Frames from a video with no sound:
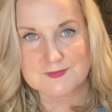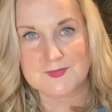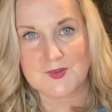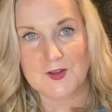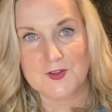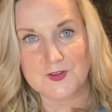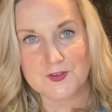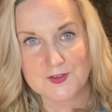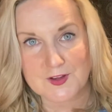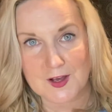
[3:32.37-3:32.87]

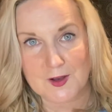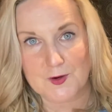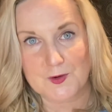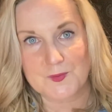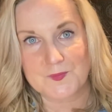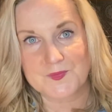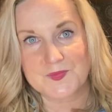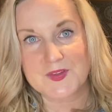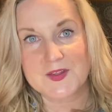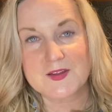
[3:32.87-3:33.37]
So,
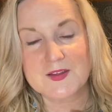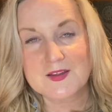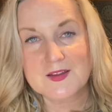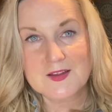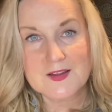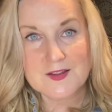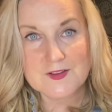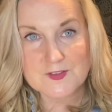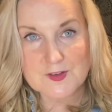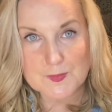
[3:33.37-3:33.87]

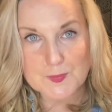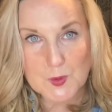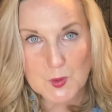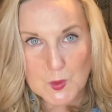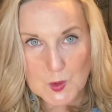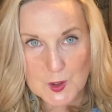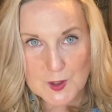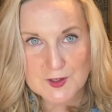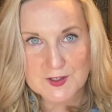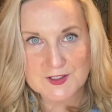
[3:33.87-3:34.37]

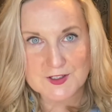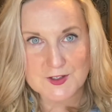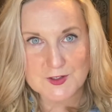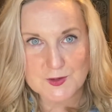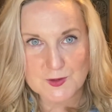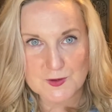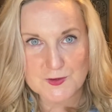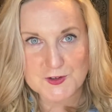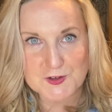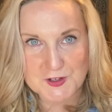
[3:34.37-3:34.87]
support
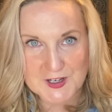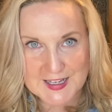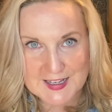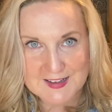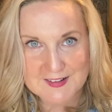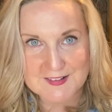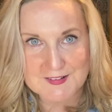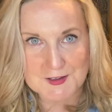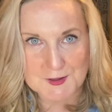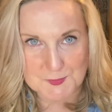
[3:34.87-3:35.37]
your
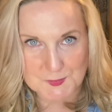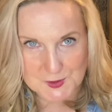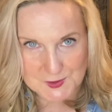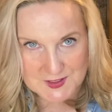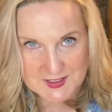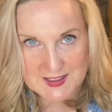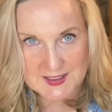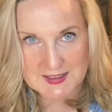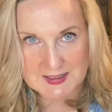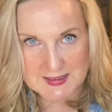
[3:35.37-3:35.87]
trans
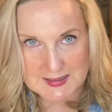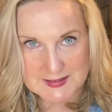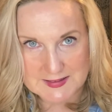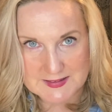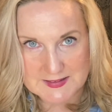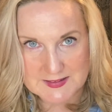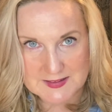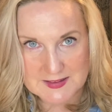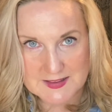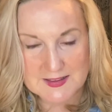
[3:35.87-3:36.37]
community.
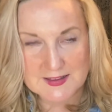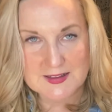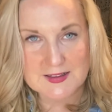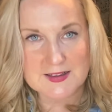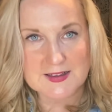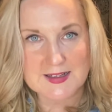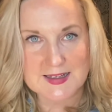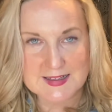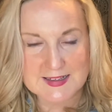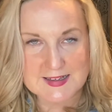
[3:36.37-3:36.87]

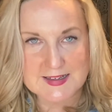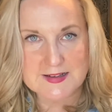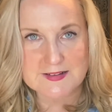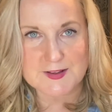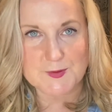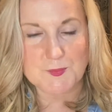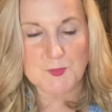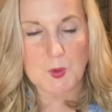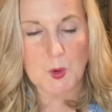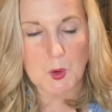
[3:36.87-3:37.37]
It is
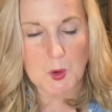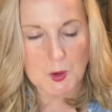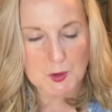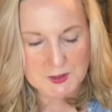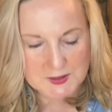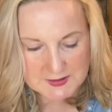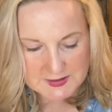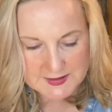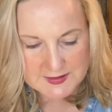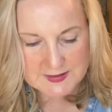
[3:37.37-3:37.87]

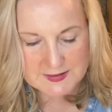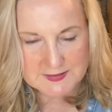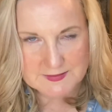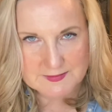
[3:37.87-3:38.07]
important.